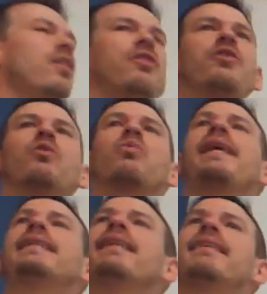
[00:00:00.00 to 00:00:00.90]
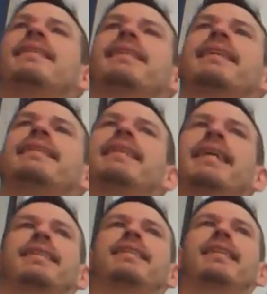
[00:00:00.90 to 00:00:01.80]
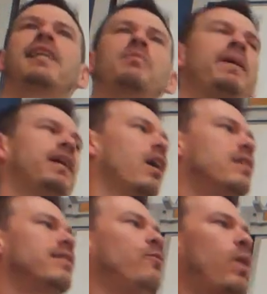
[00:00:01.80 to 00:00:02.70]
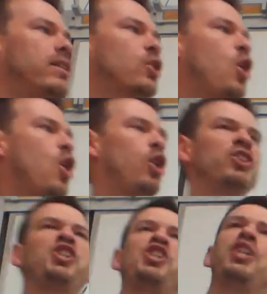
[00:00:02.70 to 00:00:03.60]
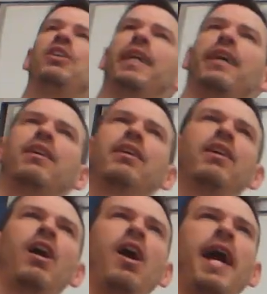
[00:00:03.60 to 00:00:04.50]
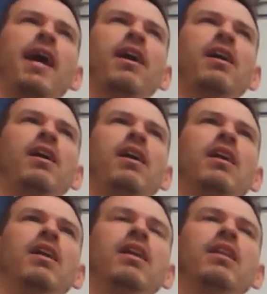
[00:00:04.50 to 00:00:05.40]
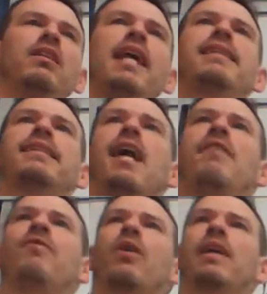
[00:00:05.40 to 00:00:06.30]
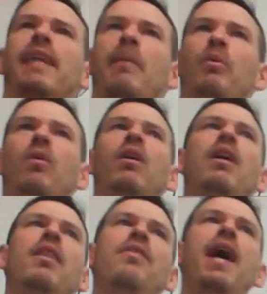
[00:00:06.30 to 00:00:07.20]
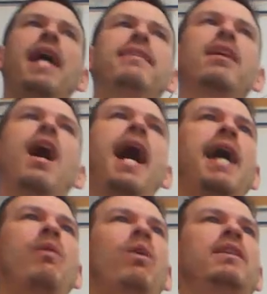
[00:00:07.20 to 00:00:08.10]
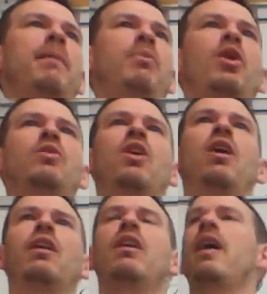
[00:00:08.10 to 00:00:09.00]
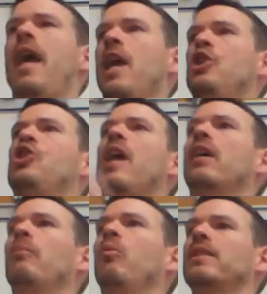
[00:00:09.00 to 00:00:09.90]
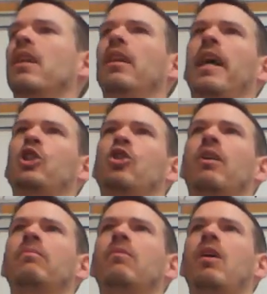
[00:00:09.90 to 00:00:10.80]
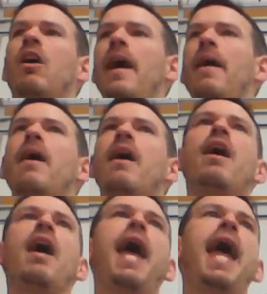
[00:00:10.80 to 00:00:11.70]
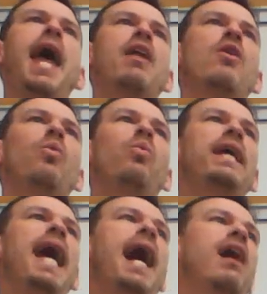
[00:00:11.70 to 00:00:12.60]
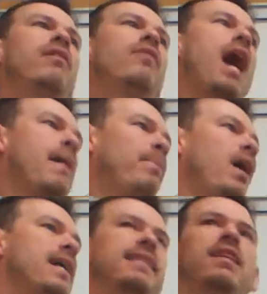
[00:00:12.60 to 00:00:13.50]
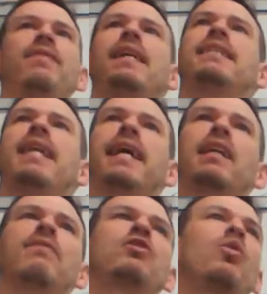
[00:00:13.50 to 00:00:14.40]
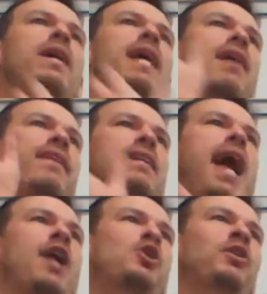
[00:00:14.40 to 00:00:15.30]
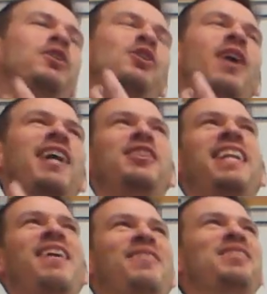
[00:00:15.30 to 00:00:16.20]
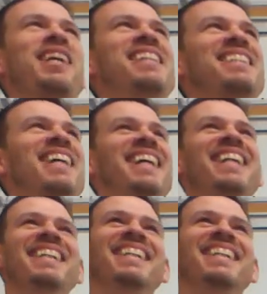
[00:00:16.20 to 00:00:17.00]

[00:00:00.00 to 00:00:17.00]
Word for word: The reason this exists is because of what's called shielding. All right. Let's say, for example, that I was a proton and Jacob was an electron. All right and we have I'm positive he's negative, so we have a natural attraction now. Yeah, exactly.